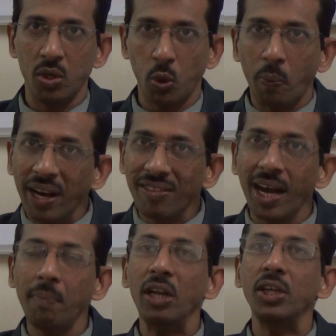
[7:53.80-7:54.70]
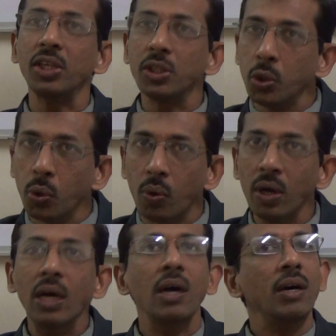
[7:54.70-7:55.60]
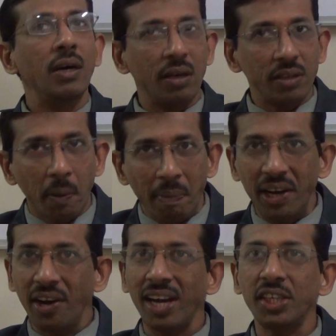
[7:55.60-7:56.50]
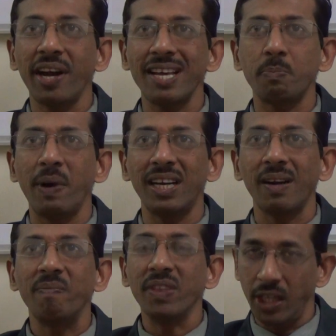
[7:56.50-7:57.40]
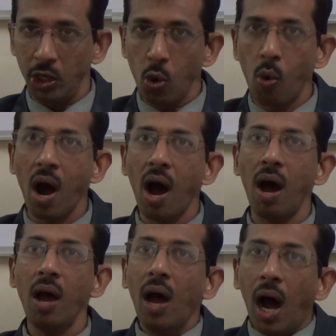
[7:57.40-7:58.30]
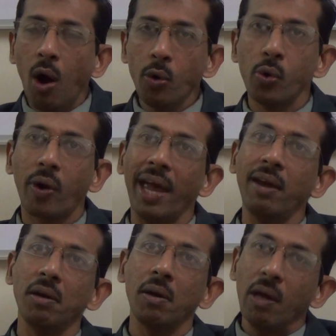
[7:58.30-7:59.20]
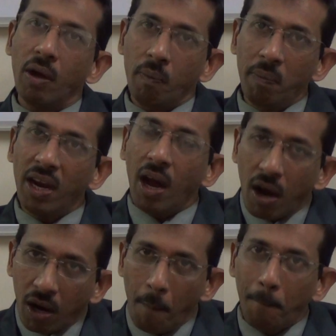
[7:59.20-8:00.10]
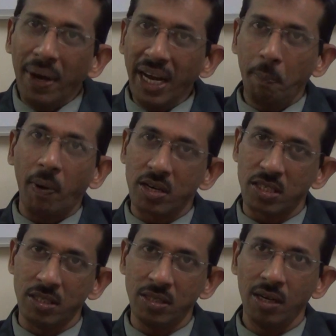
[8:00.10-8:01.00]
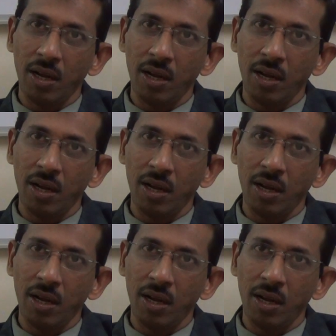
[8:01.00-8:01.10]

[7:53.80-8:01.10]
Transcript: So brain time teaches you the meditation aspect, the yoga, how you can be a complete person